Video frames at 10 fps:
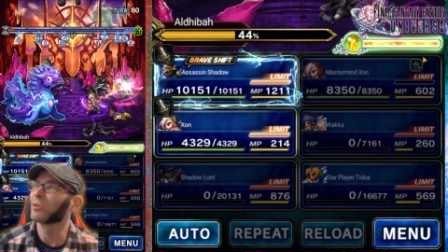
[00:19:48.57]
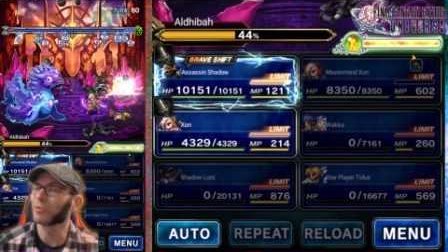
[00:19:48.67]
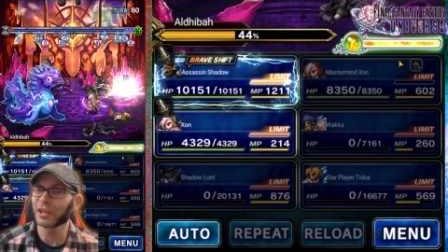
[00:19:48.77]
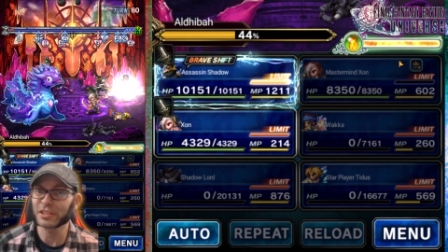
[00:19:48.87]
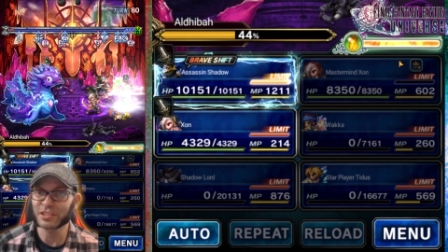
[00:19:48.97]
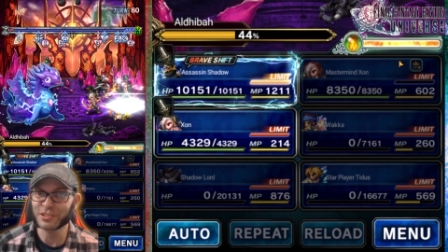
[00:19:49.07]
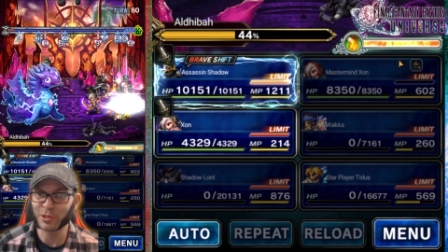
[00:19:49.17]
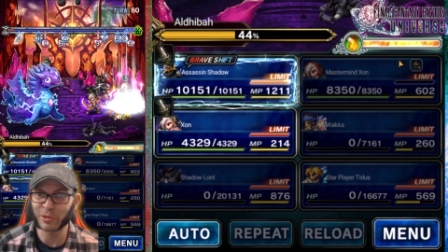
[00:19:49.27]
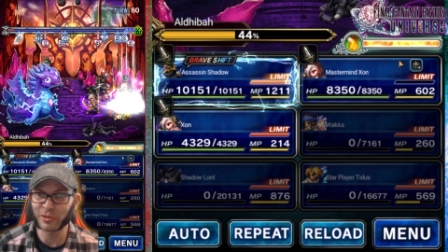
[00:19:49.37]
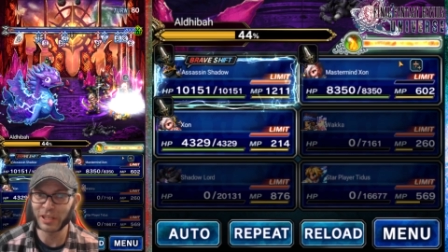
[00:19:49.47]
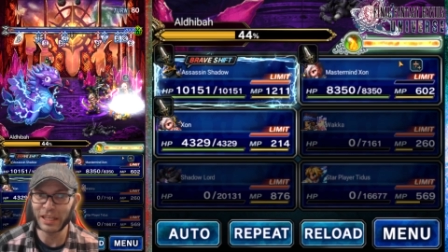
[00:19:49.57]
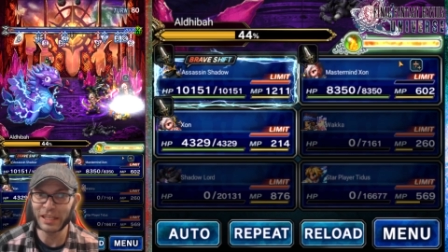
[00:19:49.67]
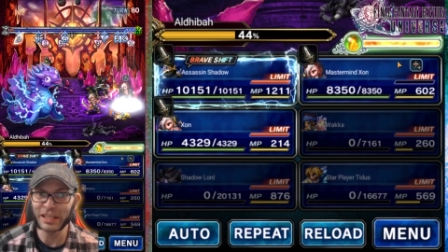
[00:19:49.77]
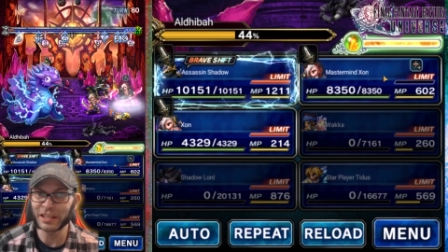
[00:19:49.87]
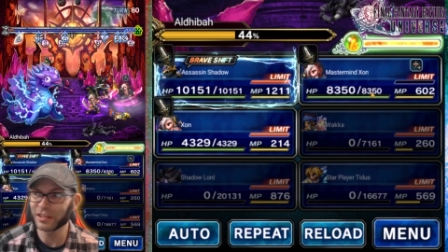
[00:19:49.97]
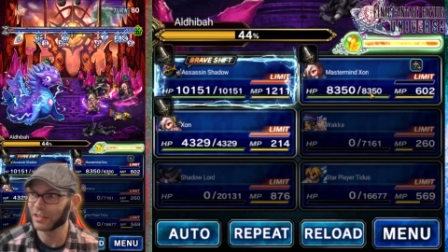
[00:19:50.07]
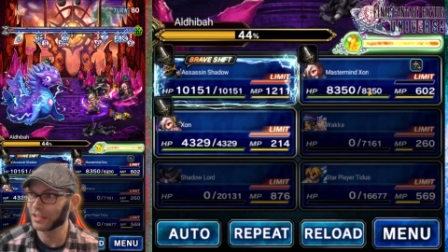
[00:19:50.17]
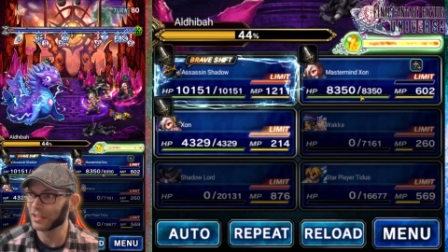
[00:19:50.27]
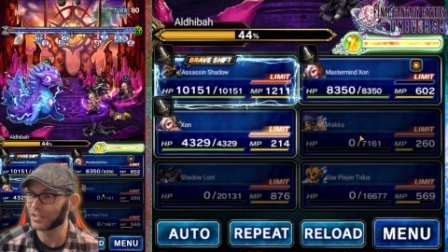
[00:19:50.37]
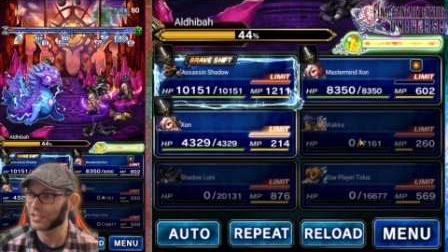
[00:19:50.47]
Alright, turn 80.
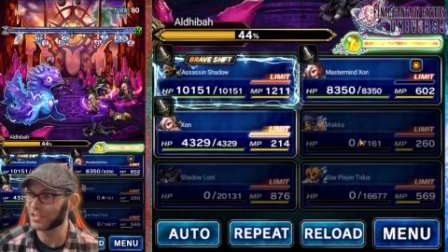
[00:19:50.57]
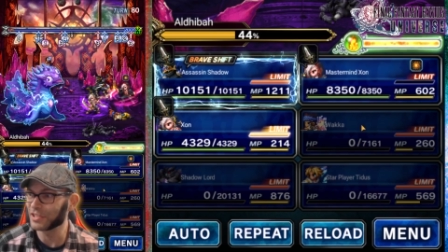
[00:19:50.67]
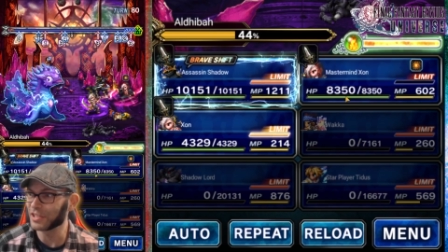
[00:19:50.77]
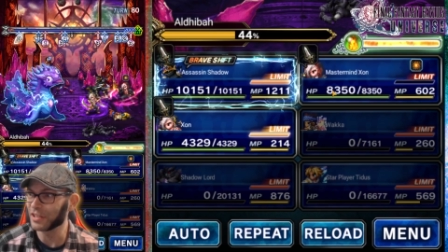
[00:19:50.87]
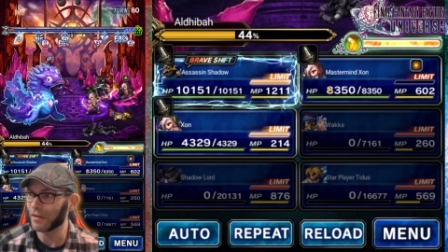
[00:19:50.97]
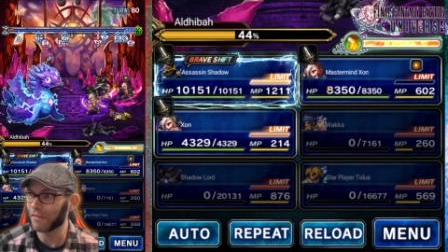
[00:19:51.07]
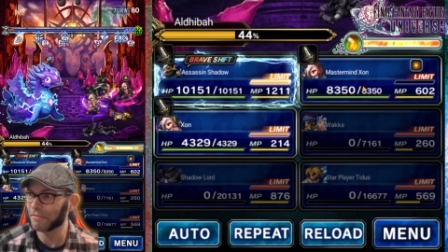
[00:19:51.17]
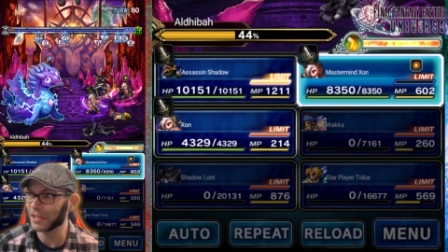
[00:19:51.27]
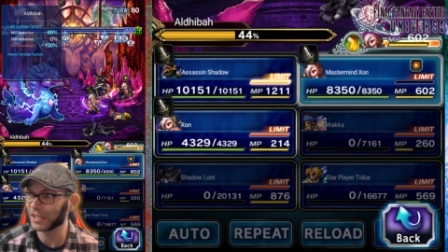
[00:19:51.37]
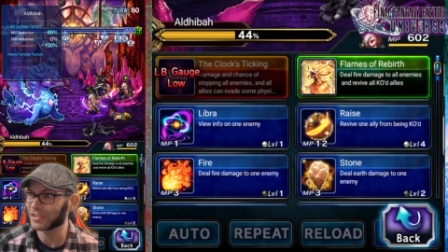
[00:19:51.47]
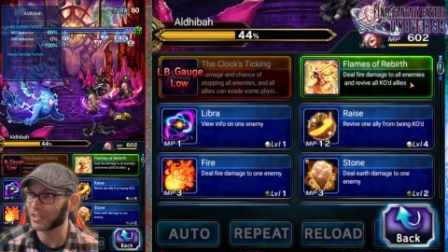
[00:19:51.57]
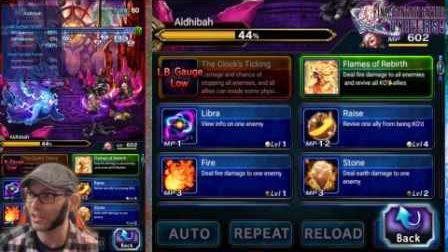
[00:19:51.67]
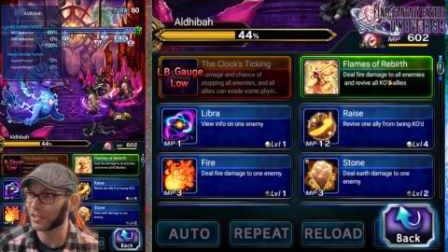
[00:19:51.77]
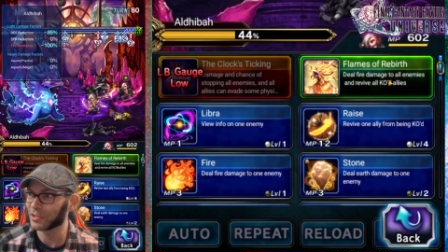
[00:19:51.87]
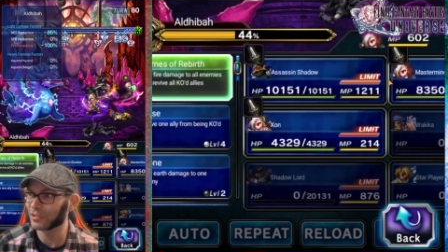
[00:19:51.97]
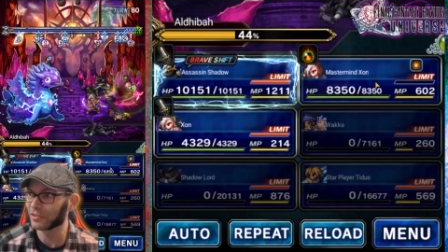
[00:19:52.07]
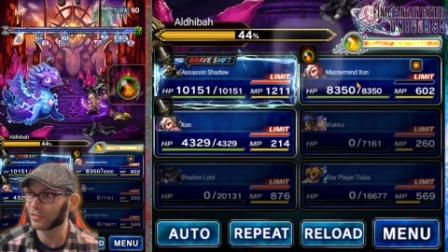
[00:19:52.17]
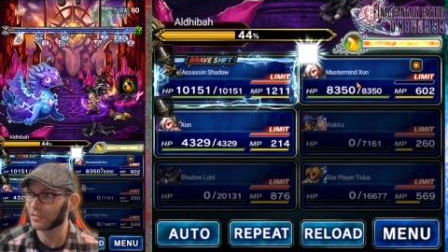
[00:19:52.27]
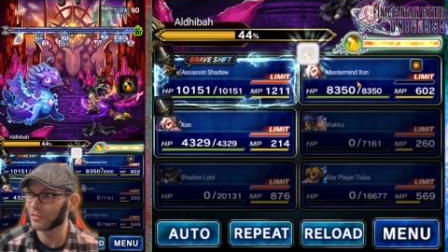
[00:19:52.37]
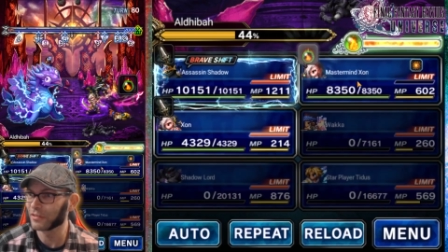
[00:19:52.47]
This is the Phoenix and hide
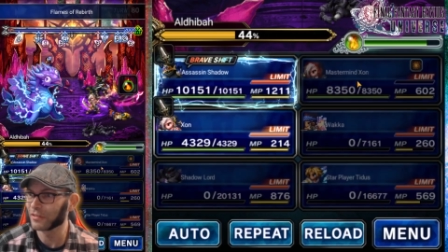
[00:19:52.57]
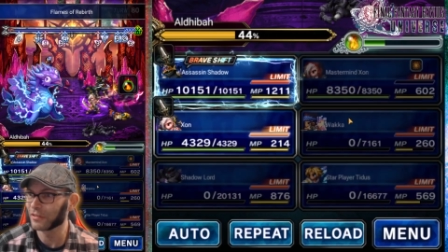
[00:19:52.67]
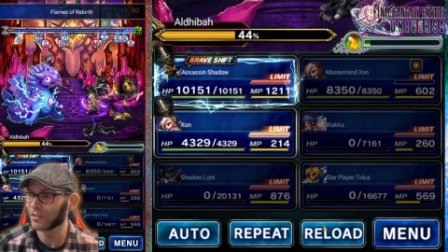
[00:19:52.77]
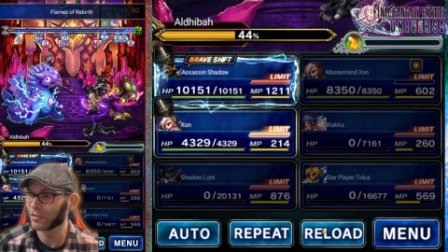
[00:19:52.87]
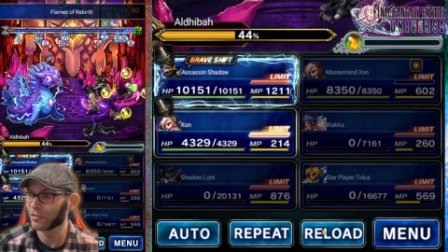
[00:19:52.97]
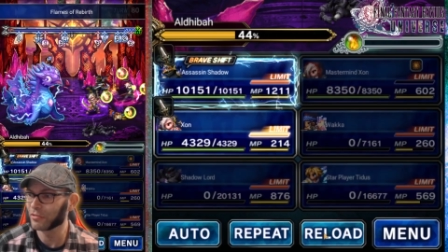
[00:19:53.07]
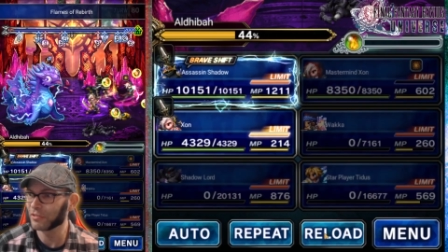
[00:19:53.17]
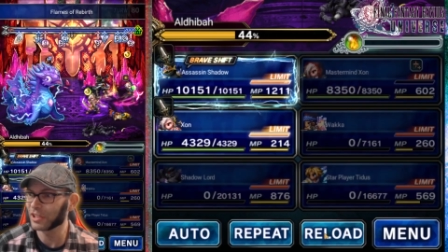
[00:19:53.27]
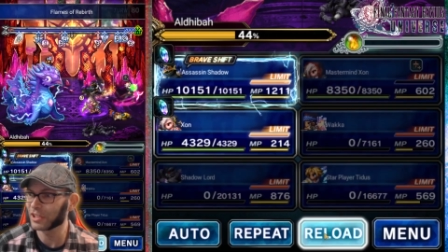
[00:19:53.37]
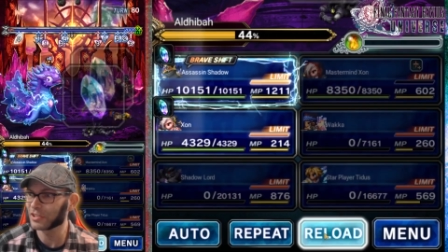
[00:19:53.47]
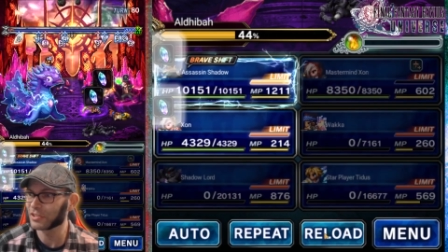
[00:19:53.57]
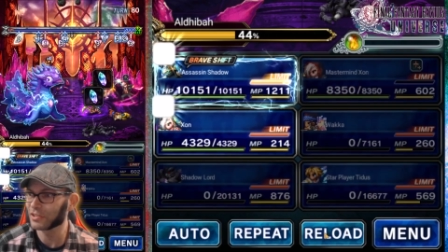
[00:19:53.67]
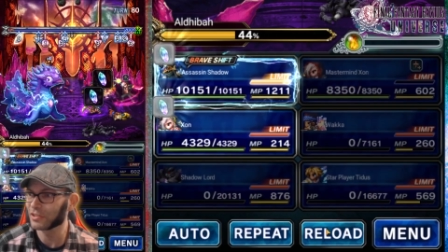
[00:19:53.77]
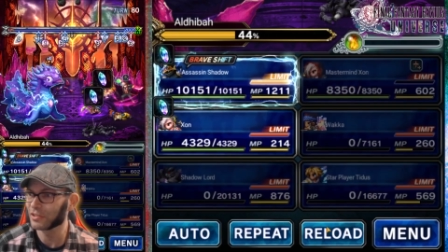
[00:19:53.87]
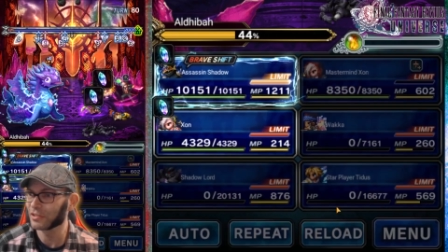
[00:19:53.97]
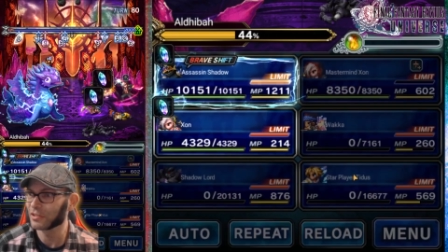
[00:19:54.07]
turn. Phoenix.